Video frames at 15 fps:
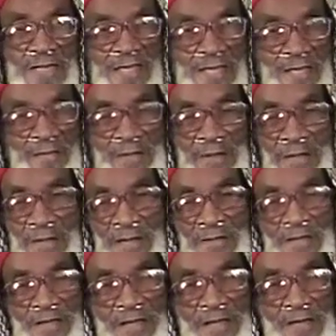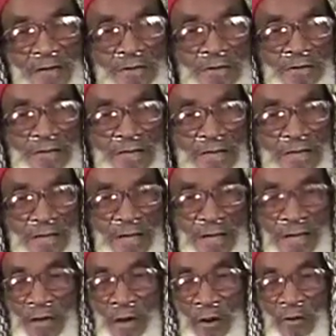They killing each other
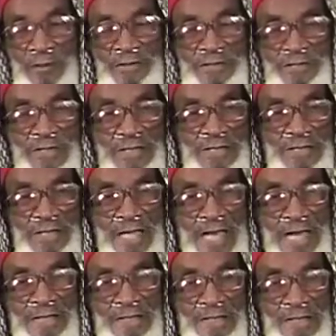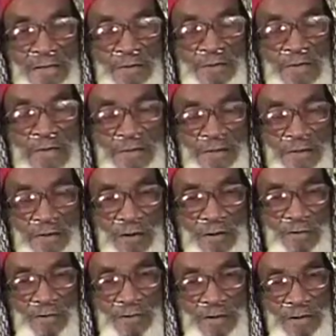overseas 3 years
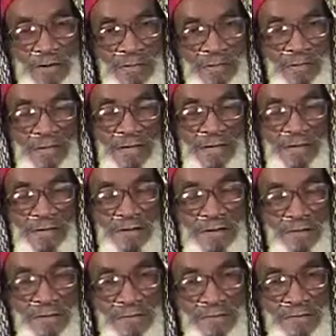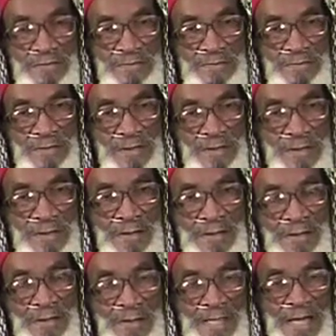ago
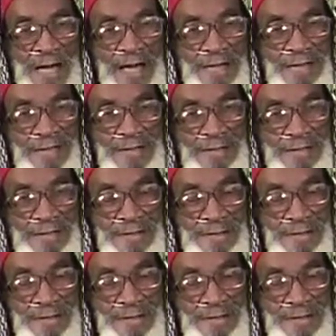in Ireland.